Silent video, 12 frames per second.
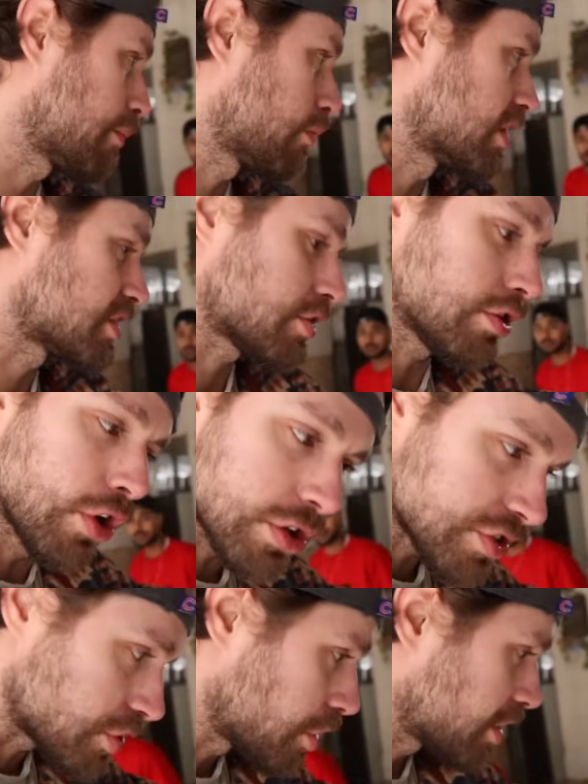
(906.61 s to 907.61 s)
what
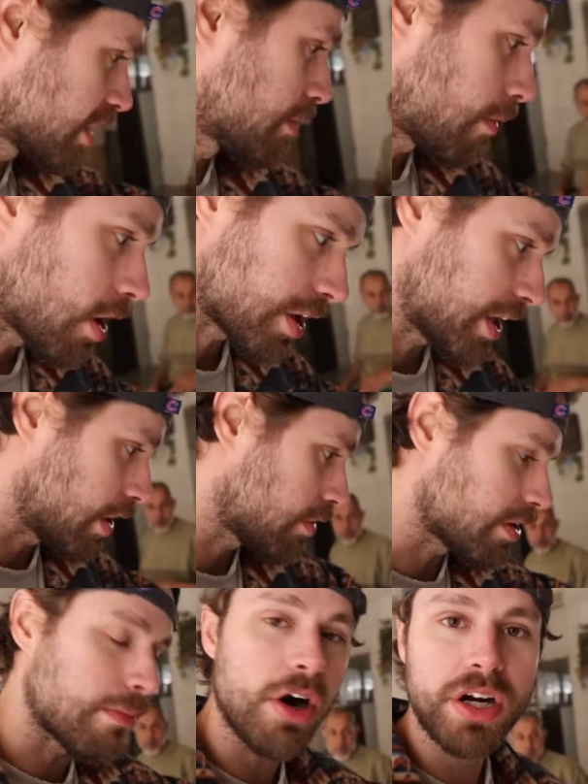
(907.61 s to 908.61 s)
looks good in the market, going to
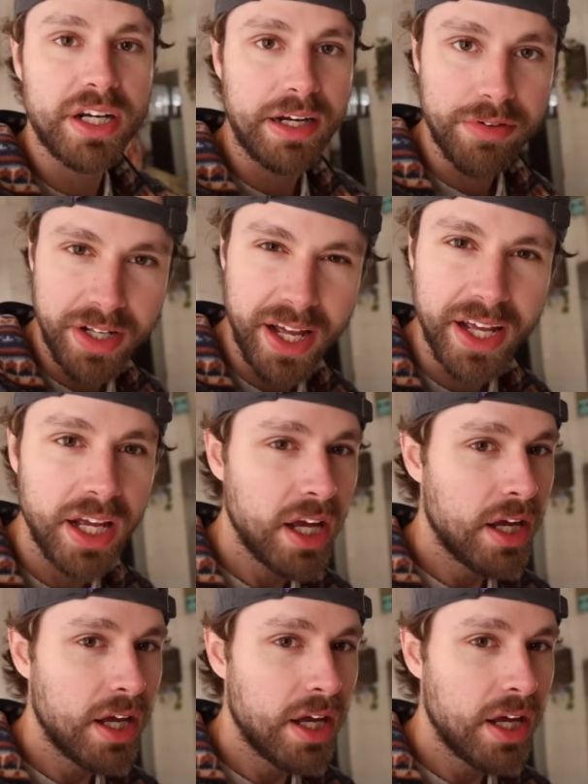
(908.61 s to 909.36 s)
the market every day.